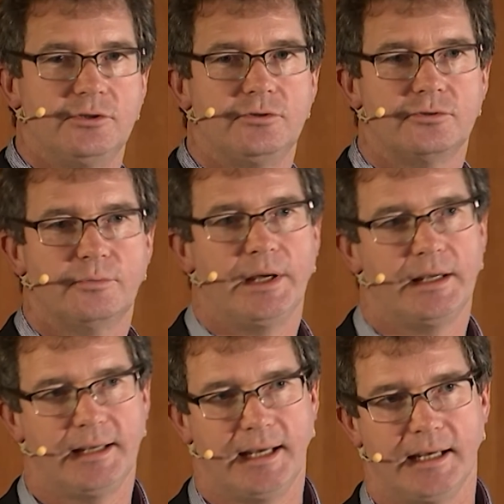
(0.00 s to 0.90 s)
usual
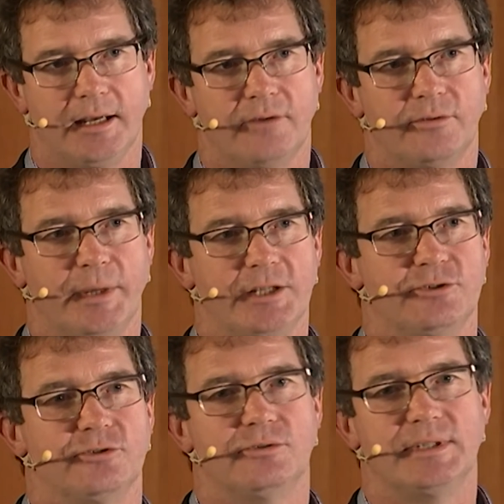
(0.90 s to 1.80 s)
care for
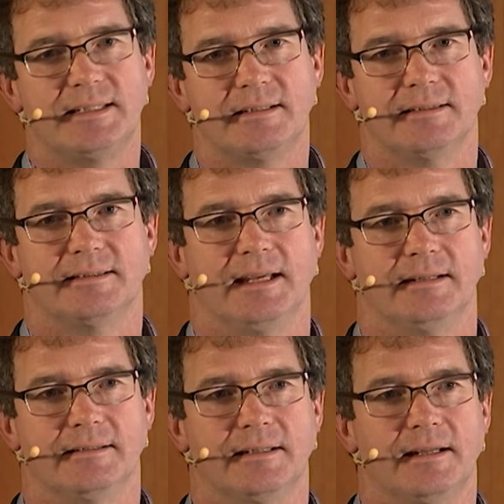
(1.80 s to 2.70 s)
patients who did consent,